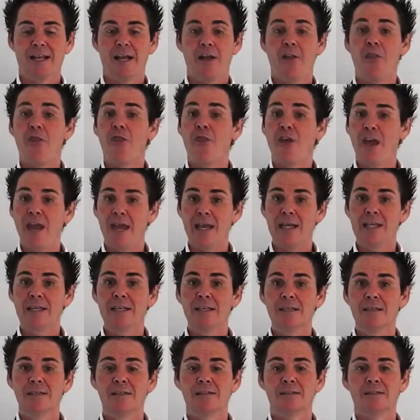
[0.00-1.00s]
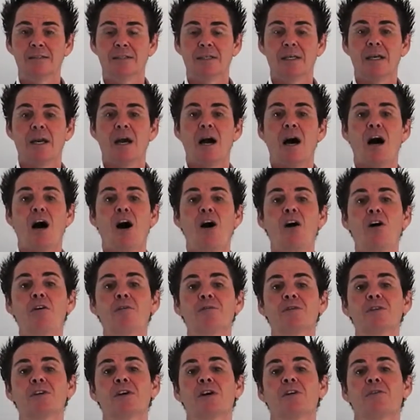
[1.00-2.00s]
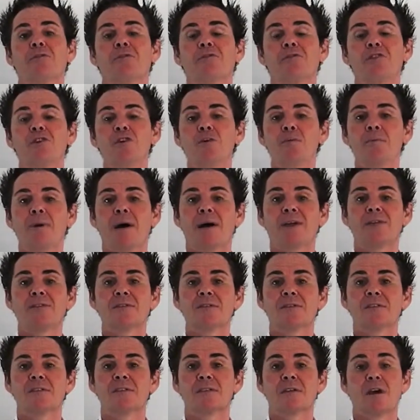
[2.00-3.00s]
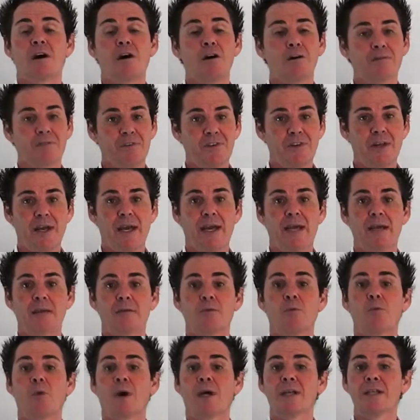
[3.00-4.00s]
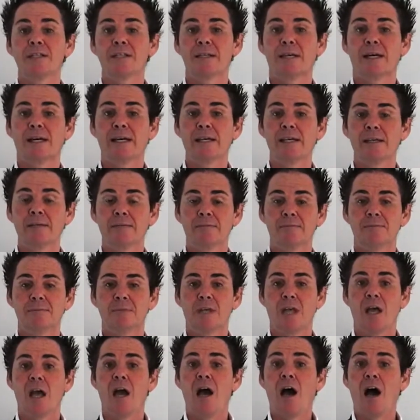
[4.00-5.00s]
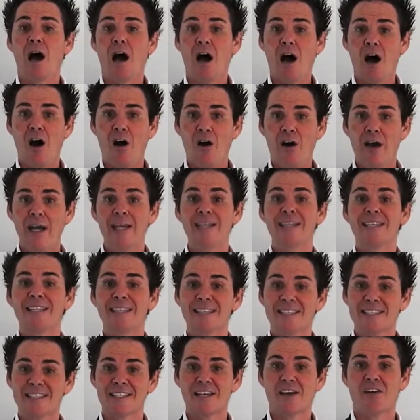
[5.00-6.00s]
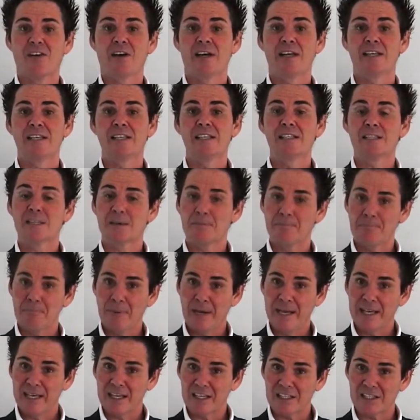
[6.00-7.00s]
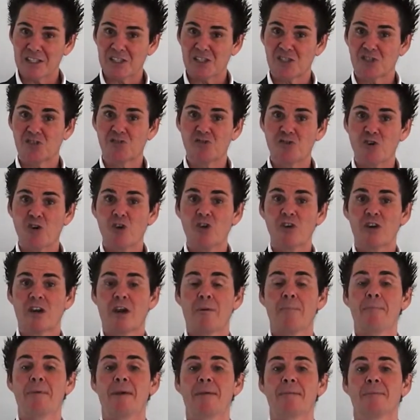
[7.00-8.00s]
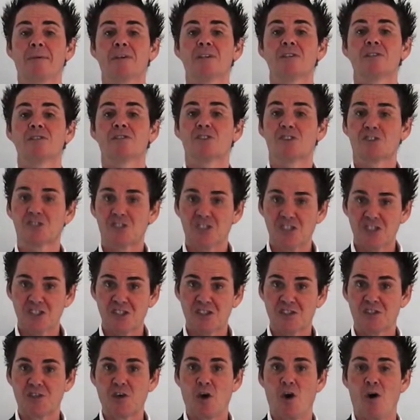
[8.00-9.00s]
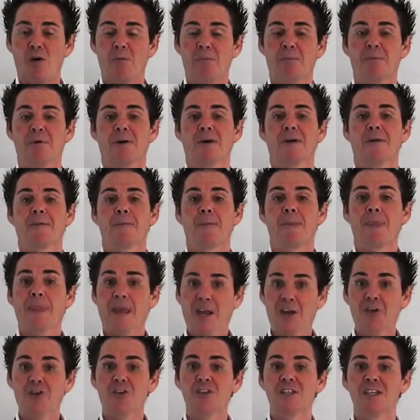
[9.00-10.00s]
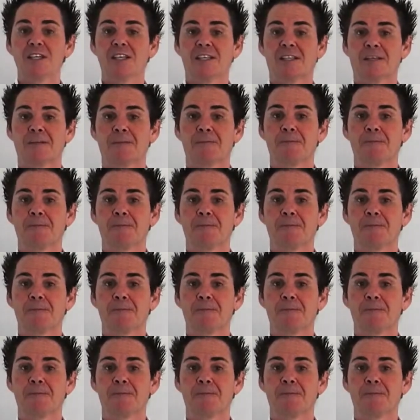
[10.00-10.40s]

Then, after a few months after that, one day, I decided to make a strong commitment to stop. And I did.